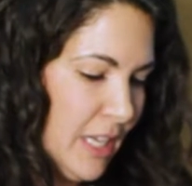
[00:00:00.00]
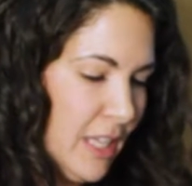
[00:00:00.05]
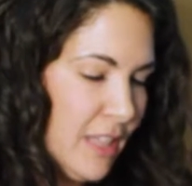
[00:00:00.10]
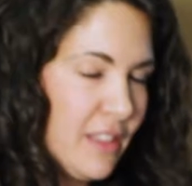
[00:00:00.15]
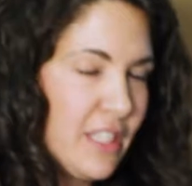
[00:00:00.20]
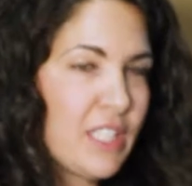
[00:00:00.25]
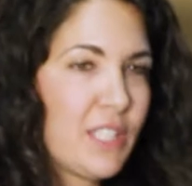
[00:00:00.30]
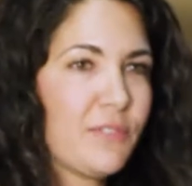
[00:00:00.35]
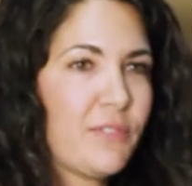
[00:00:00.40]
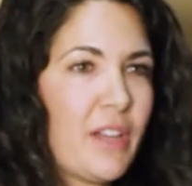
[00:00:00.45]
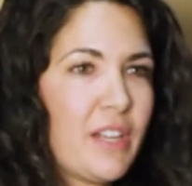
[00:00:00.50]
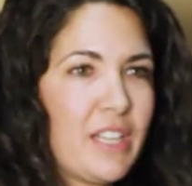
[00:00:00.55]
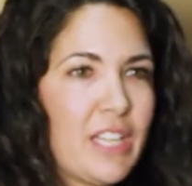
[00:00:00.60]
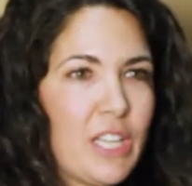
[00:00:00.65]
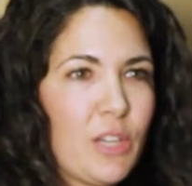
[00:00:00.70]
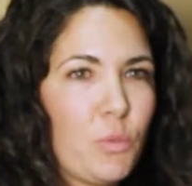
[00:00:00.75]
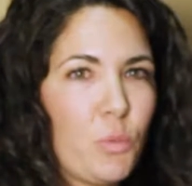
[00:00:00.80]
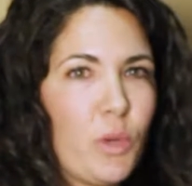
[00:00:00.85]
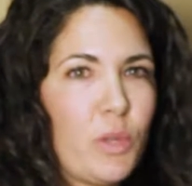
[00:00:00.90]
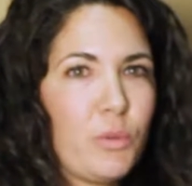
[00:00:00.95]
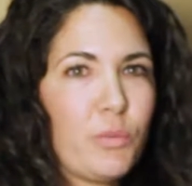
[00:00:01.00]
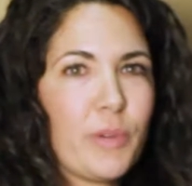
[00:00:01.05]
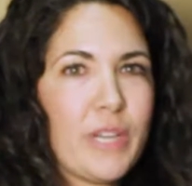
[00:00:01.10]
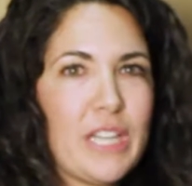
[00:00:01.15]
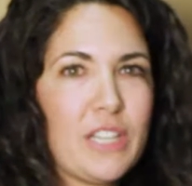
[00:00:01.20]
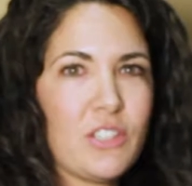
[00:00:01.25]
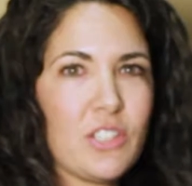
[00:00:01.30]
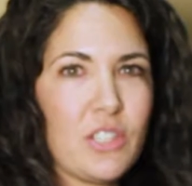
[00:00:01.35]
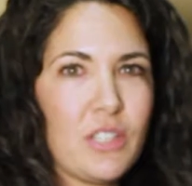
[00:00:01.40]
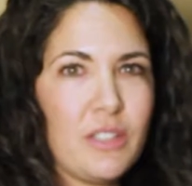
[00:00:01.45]
This funding will
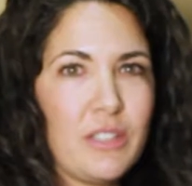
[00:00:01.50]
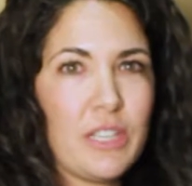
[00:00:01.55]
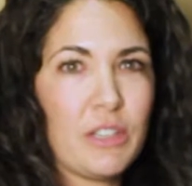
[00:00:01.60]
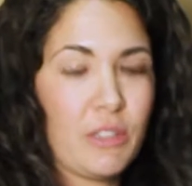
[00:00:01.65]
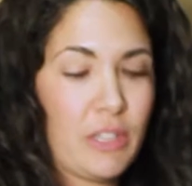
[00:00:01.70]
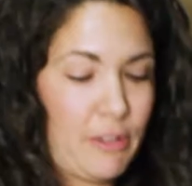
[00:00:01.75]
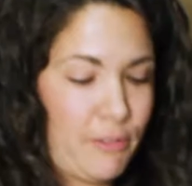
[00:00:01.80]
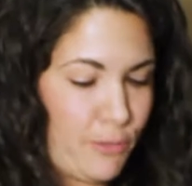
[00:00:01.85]
reach nearly